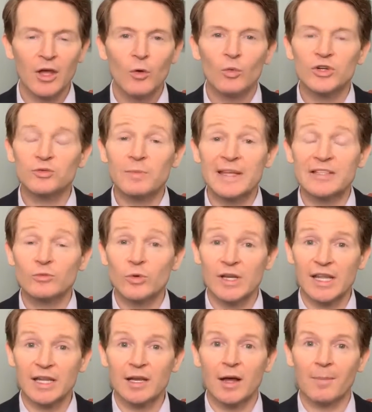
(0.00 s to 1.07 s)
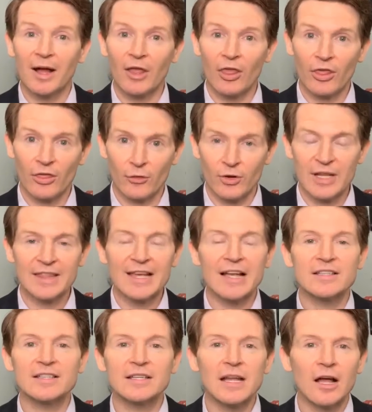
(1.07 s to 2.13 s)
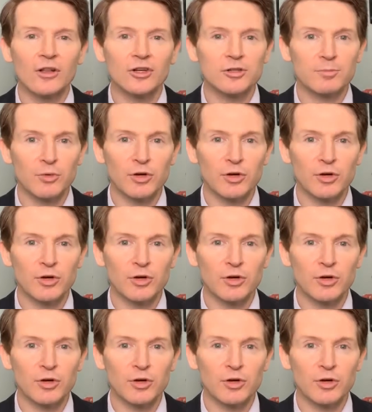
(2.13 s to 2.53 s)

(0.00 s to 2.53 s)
which means we need about $30,000